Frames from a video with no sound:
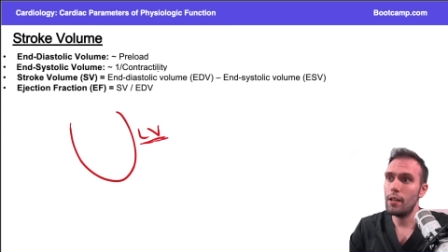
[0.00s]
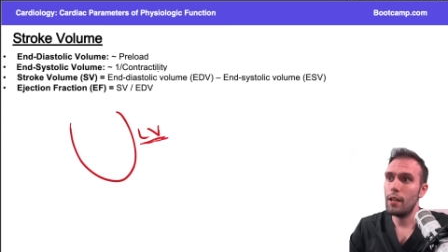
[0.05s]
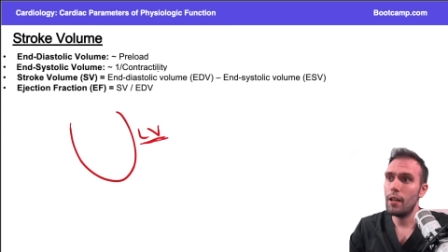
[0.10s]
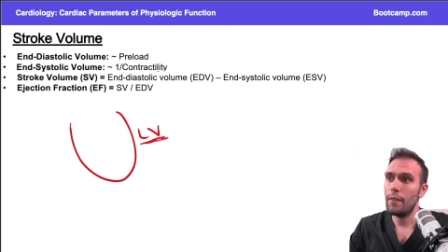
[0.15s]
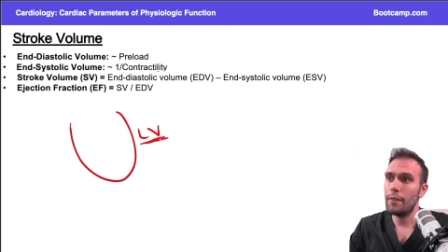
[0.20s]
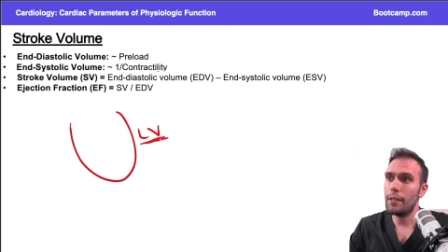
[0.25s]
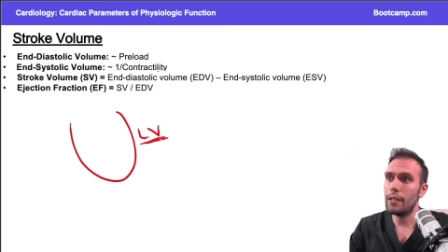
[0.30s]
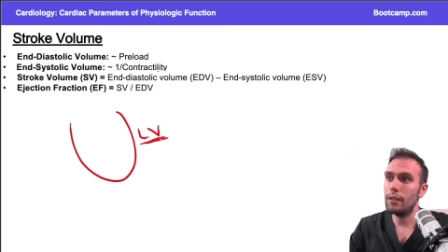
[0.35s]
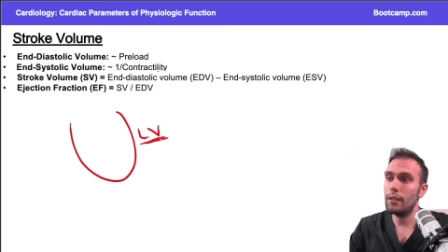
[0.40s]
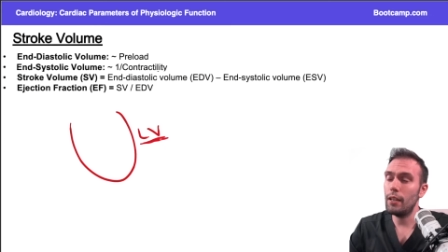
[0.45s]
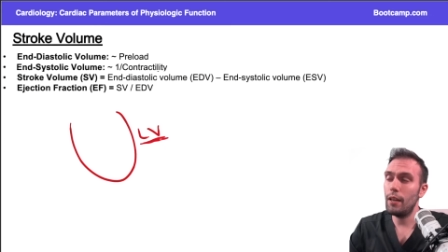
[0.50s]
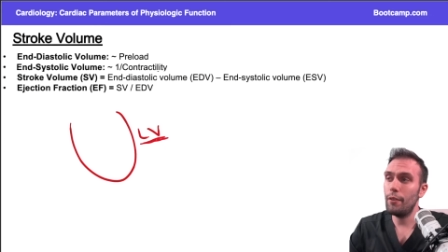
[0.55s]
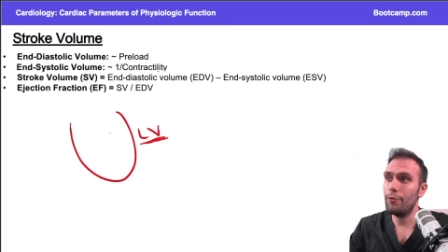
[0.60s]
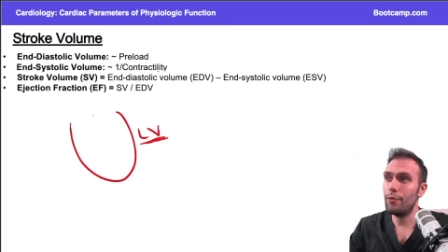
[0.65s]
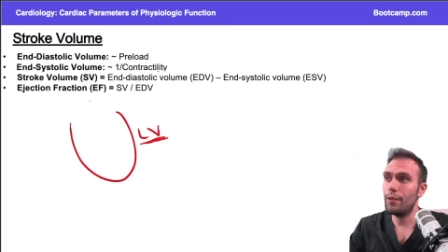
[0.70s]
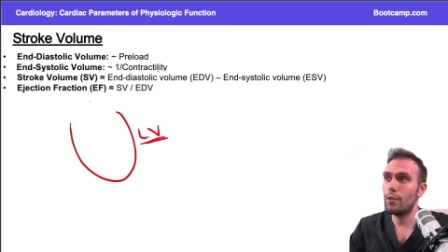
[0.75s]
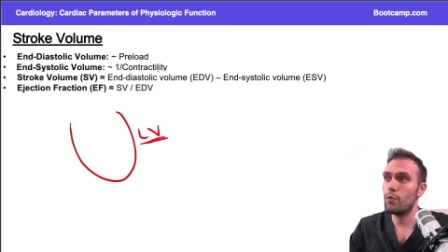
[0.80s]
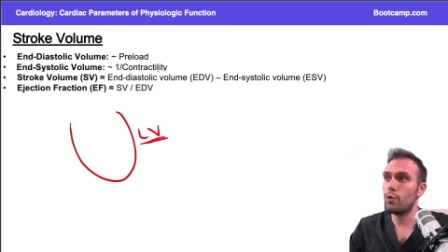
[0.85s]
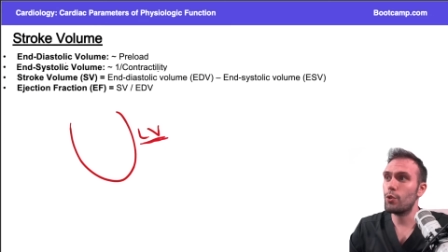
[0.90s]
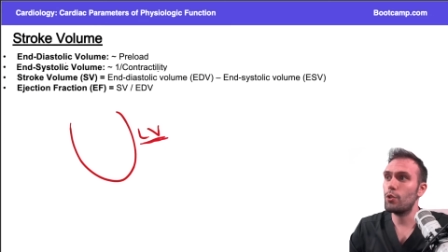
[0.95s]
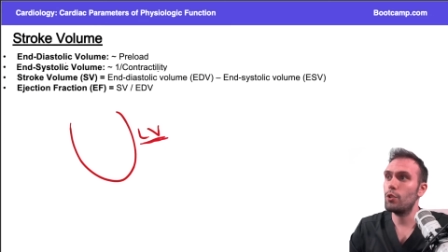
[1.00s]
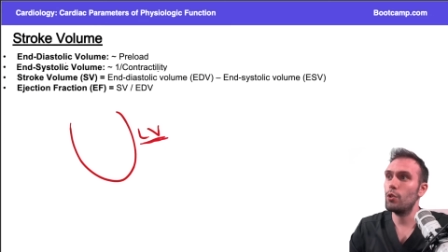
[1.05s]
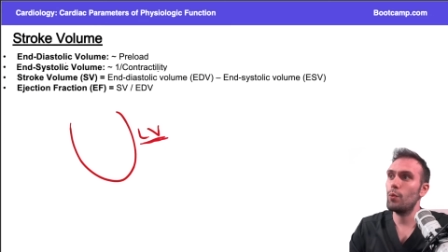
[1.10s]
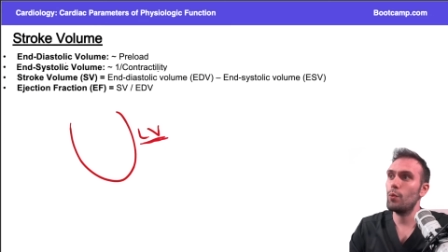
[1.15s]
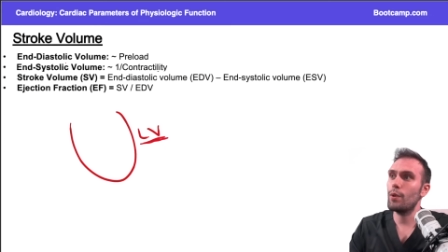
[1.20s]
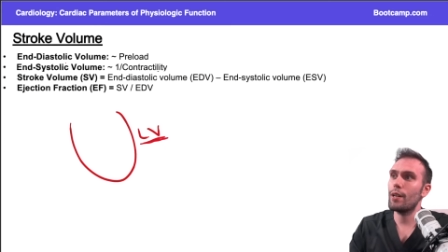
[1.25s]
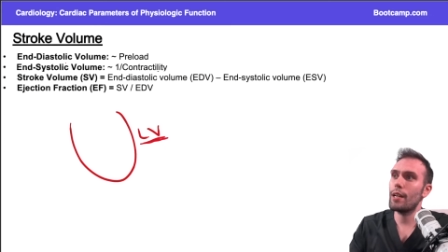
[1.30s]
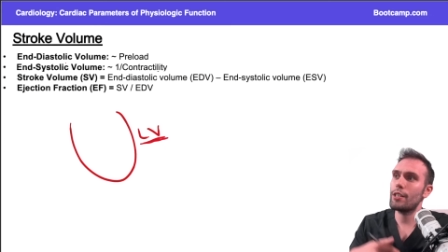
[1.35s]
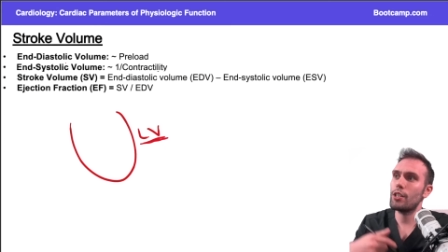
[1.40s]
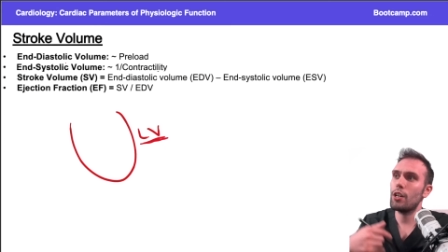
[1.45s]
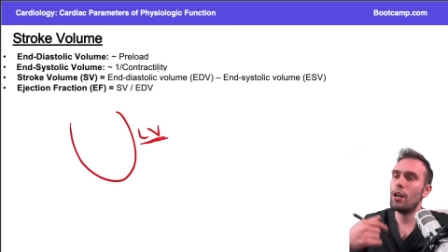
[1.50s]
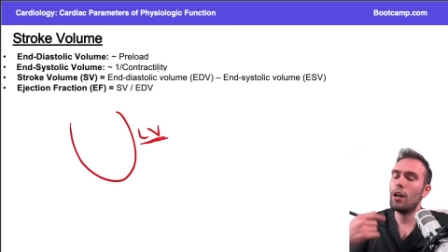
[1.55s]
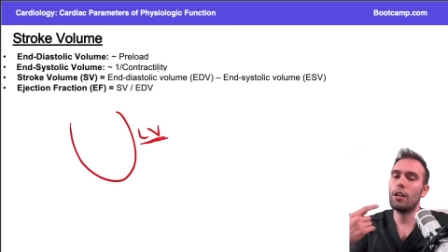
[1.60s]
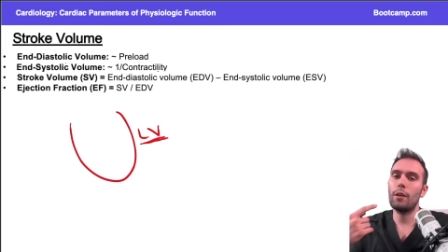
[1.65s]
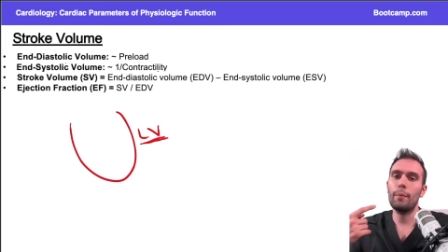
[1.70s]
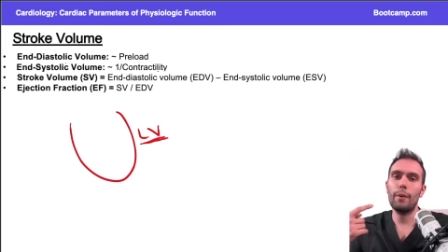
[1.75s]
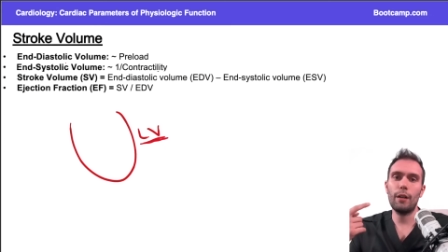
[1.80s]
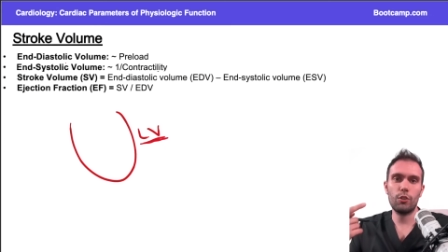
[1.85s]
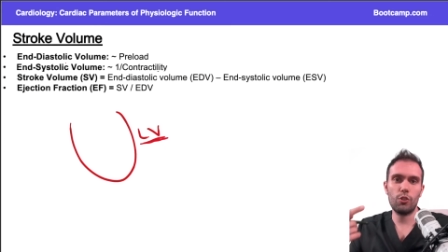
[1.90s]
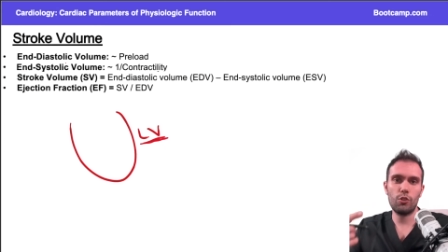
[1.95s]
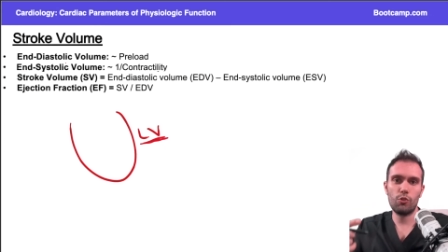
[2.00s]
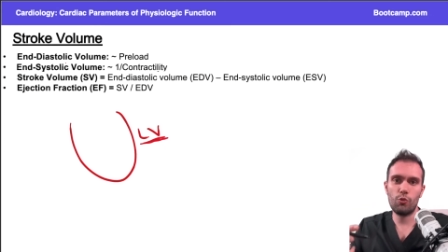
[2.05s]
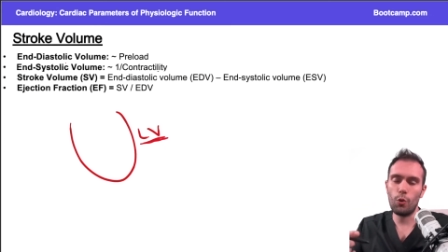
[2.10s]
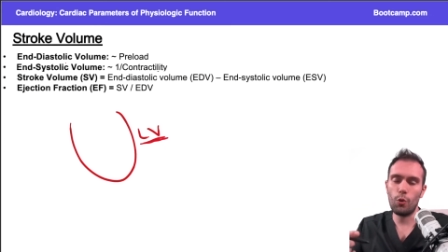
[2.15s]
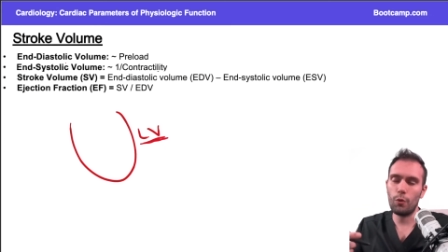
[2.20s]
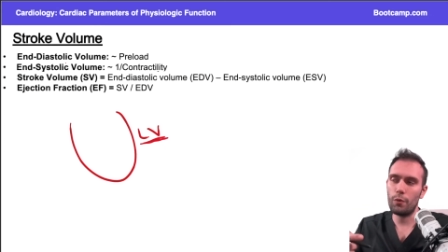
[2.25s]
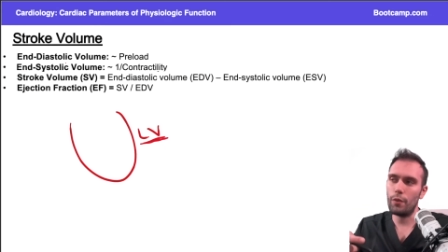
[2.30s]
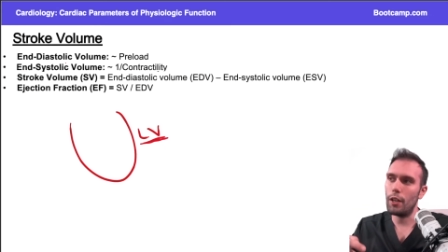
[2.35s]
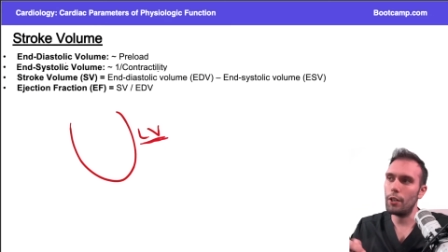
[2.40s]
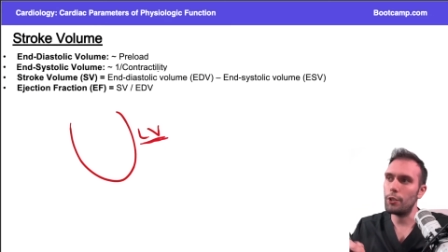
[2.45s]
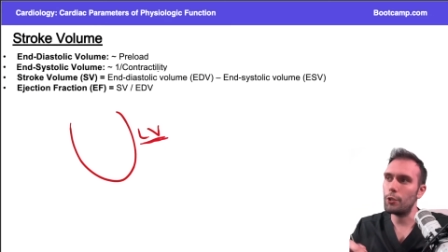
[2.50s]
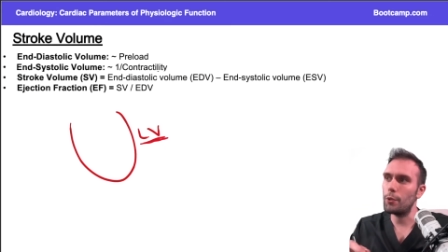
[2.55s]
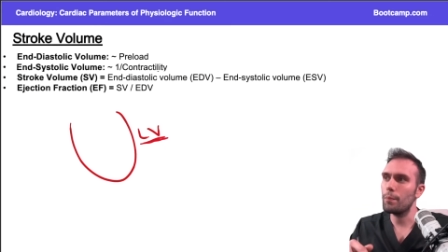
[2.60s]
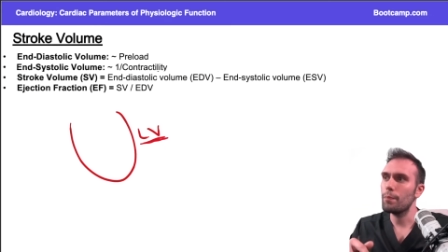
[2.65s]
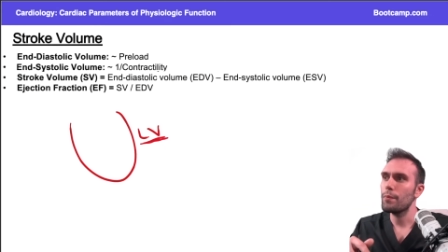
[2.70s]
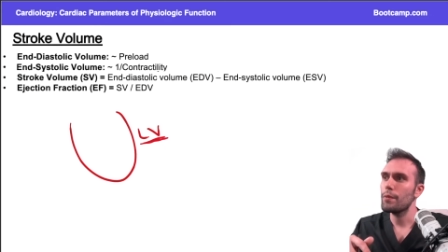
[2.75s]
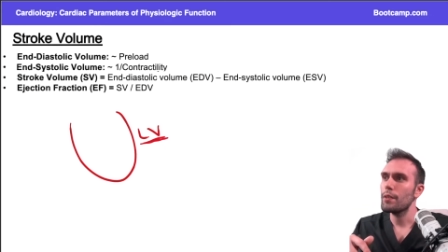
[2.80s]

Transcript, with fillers: the left ventricle when I talk about stroke volume,